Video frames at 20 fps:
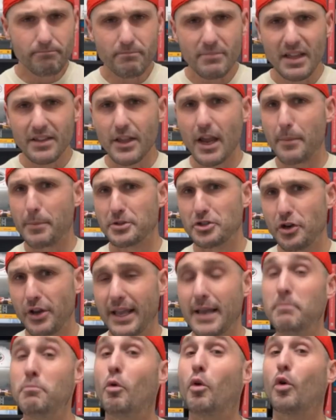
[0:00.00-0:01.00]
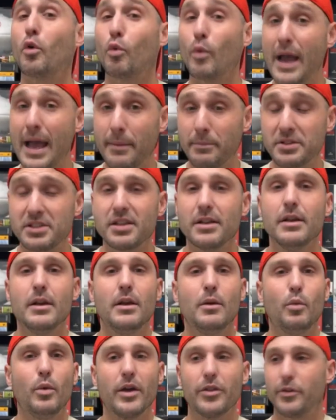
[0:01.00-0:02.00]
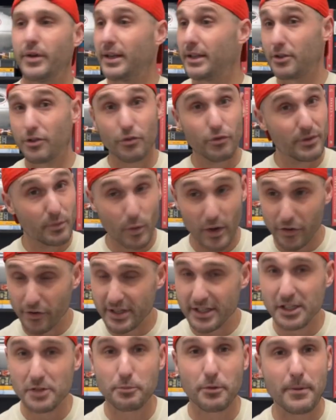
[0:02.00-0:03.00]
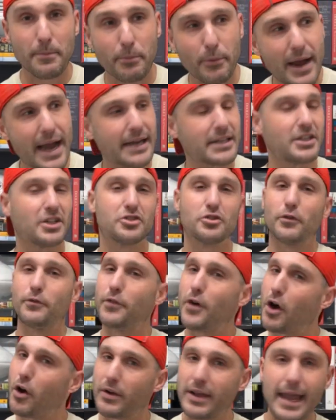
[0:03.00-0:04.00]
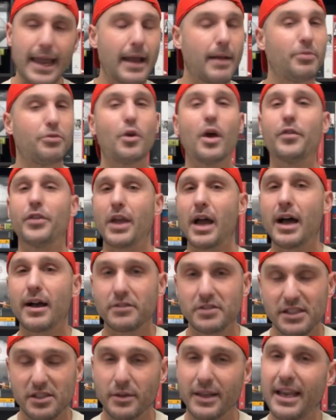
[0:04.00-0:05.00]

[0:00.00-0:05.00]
the opportunity to get more reps, whether it's in spring practice or fall camp throughout the offseason,